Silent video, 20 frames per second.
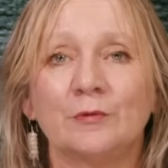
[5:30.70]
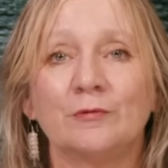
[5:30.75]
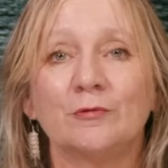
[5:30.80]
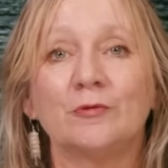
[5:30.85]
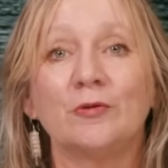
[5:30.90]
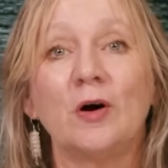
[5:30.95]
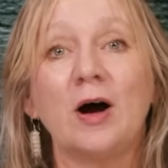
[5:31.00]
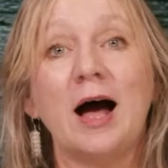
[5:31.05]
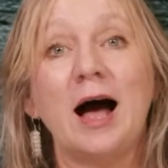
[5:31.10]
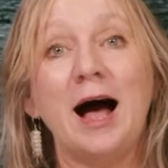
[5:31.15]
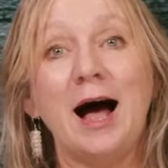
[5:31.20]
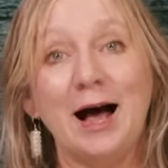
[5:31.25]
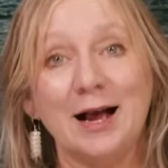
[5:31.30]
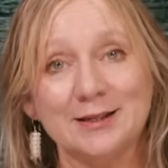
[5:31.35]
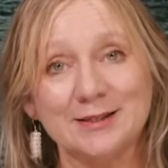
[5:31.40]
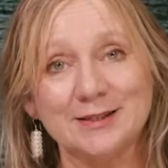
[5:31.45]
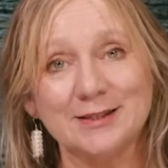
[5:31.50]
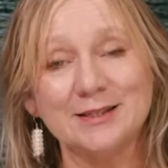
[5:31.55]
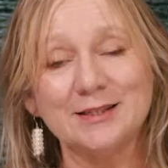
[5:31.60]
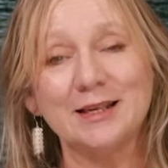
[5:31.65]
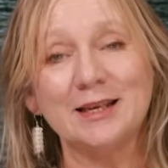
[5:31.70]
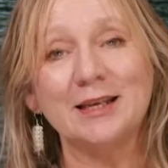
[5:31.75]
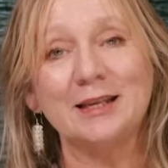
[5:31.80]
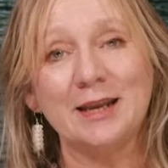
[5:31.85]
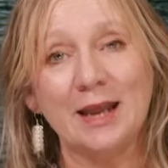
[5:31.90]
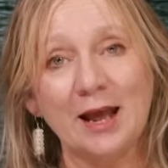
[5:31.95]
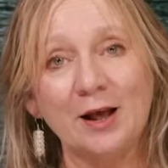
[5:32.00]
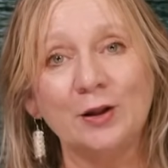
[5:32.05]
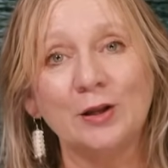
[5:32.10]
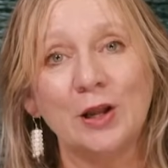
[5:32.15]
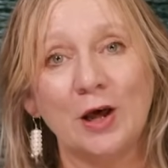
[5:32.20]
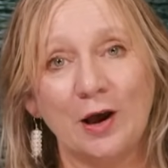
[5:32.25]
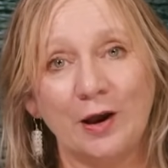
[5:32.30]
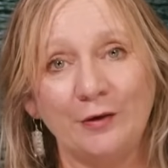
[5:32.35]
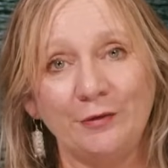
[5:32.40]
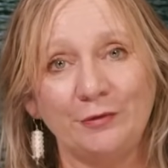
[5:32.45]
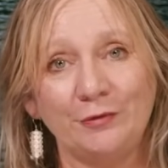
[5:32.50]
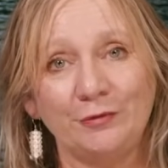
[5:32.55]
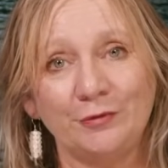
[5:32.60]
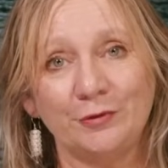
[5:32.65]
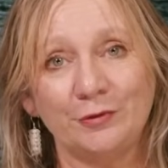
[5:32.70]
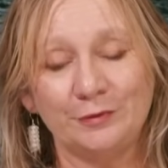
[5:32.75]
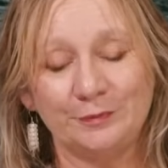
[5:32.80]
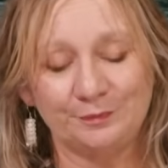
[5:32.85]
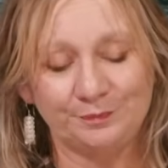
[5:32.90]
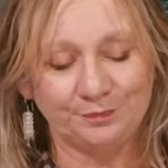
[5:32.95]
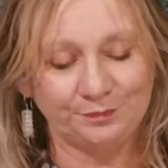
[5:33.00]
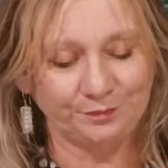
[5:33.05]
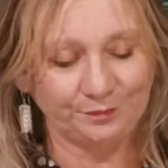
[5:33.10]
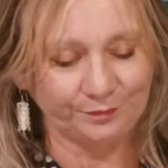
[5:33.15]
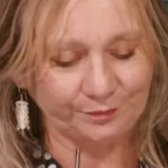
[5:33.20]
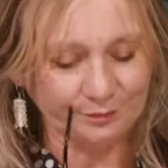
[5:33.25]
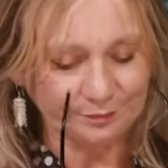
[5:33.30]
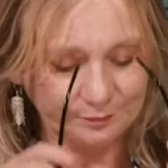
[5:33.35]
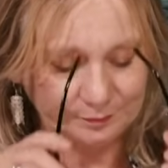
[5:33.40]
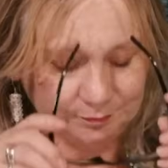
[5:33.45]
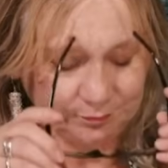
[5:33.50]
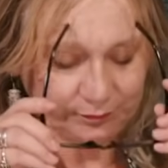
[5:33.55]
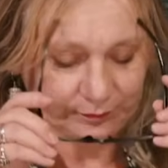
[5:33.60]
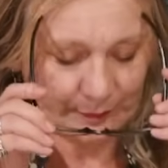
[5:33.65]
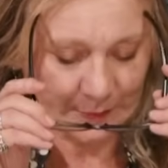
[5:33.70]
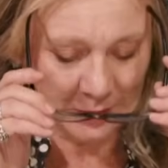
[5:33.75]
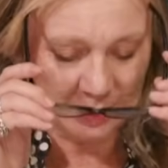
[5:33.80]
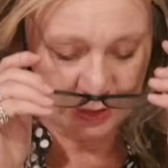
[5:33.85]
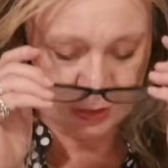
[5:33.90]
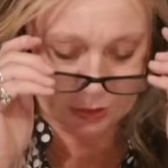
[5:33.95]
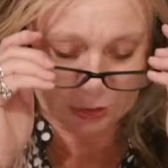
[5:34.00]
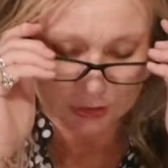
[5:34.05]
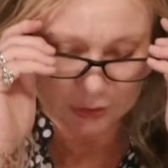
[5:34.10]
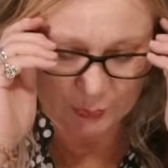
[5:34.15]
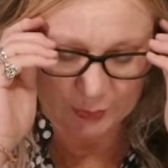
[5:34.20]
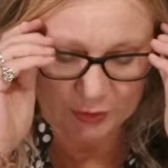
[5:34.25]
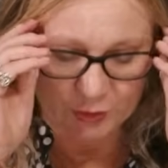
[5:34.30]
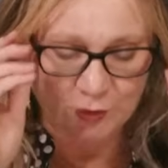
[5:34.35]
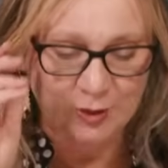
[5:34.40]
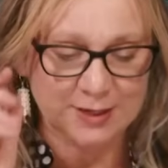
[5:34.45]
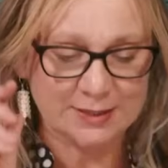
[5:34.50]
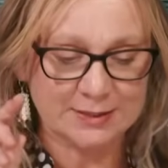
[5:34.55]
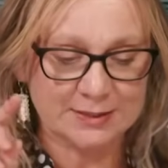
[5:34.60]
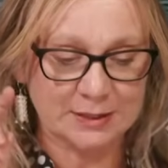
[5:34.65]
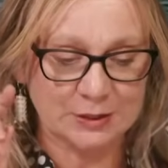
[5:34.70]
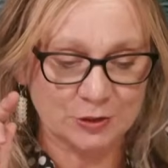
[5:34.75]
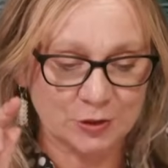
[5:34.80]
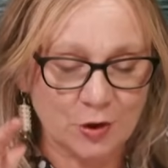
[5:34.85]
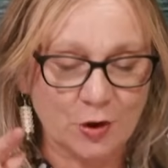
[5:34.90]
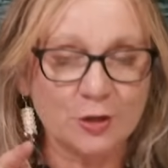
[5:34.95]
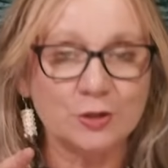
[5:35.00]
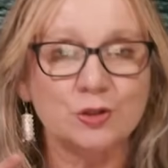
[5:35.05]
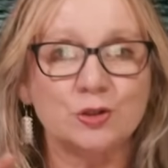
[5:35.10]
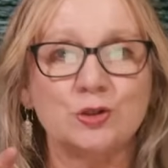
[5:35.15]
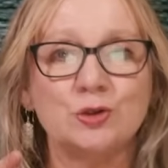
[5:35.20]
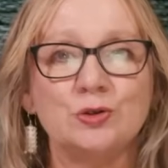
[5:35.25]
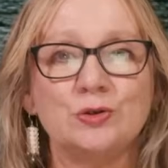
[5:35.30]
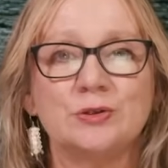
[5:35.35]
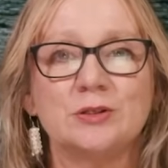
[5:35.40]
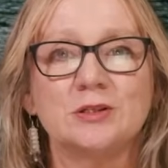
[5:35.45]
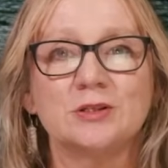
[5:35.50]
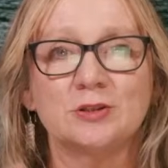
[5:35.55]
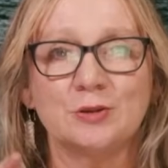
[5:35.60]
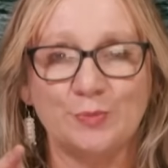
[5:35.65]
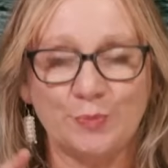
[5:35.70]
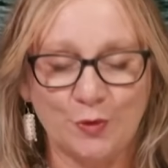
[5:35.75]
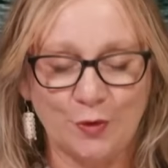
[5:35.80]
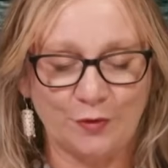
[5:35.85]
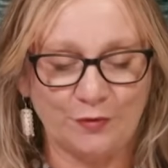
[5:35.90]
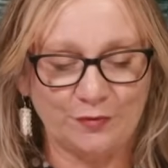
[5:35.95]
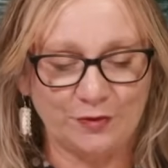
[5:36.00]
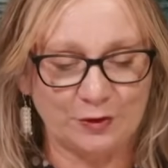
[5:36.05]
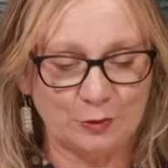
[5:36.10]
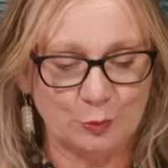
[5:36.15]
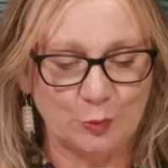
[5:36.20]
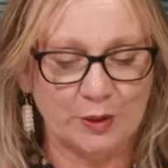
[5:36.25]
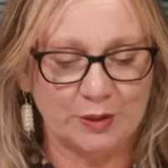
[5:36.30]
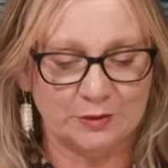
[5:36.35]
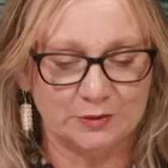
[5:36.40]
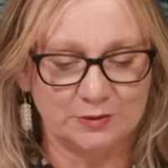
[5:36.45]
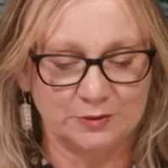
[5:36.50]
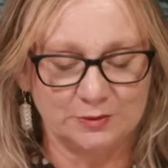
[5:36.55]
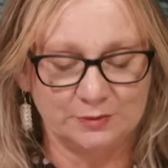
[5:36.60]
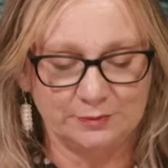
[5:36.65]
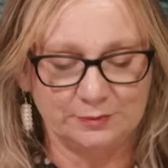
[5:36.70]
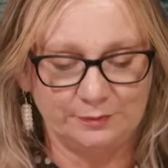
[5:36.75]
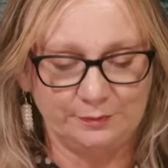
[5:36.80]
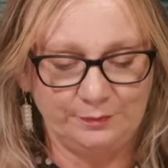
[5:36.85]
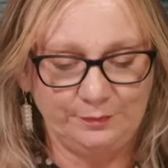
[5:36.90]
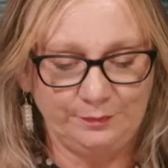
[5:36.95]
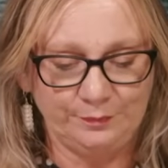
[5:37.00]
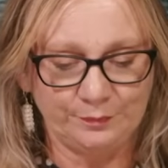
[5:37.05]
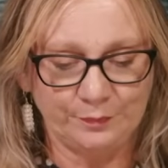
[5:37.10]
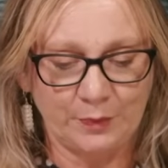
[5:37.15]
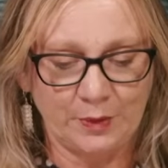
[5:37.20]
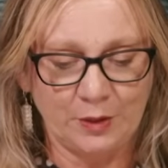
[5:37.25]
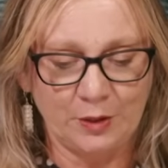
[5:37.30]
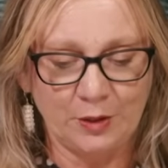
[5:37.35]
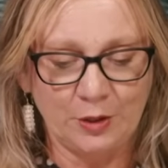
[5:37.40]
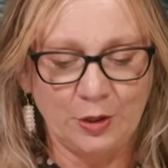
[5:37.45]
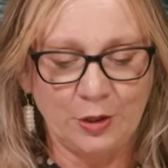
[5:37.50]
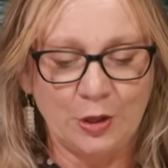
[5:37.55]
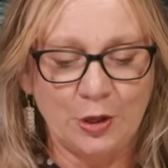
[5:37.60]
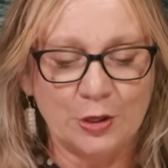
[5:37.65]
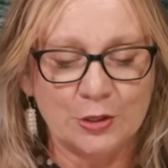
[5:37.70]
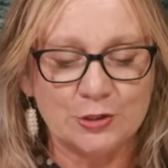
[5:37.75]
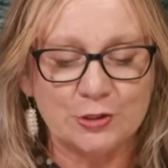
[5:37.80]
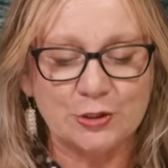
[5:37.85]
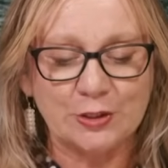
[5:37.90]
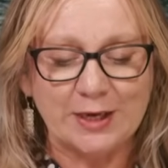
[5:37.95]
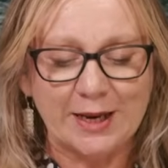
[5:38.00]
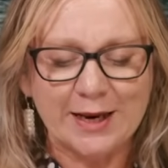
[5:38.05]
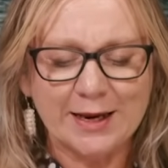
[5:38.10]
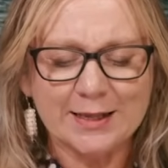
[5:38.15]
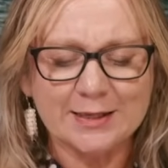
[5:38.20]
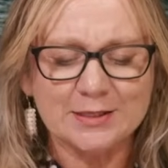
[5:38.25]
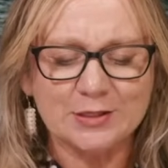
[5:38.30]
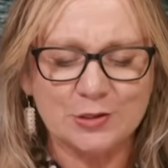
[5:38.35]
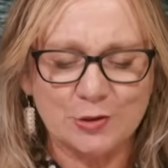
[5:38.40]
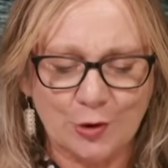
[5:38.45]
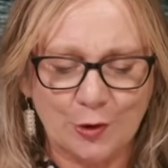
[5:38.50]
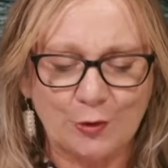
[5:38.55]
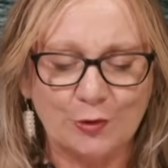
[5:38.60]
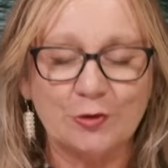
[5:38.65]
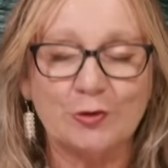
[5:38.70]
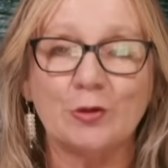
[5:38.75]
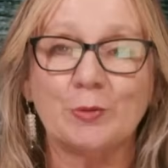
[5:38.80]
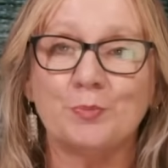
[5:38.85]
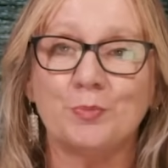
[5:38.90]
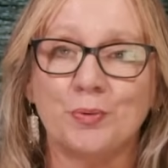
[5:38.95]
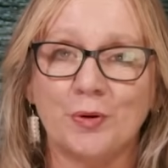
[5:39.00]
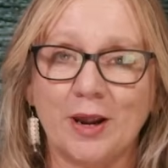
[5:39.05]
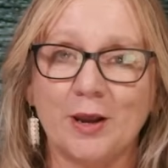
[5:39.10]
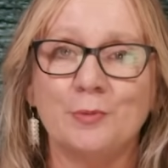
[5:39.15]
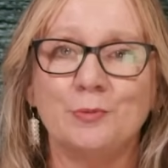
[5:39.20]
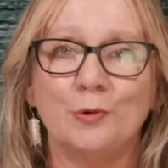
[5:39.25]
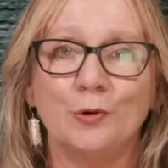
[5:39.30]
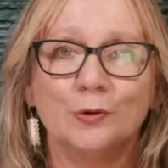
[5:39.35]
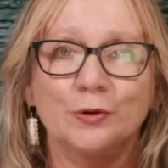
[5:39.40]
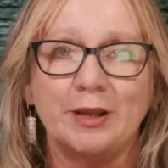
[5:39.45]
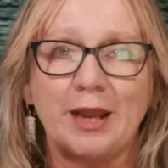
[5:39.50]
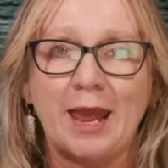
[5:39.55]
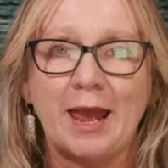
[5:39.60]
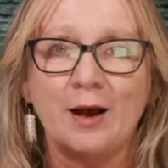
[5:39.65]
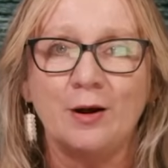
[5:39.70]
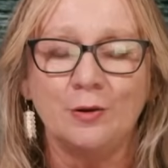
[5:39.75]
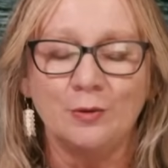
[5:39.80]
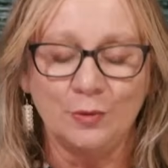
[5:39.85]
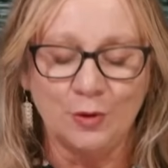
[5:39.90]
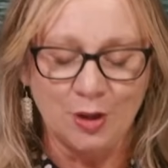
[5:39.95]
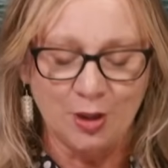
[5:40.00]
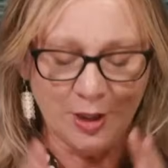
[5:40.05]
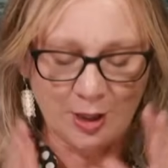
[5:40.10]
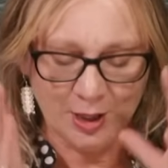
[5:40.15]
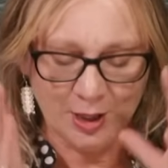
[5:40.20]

for us in our life. Because we trust that God chooses the perfect will. So let us go to the prayer wall now,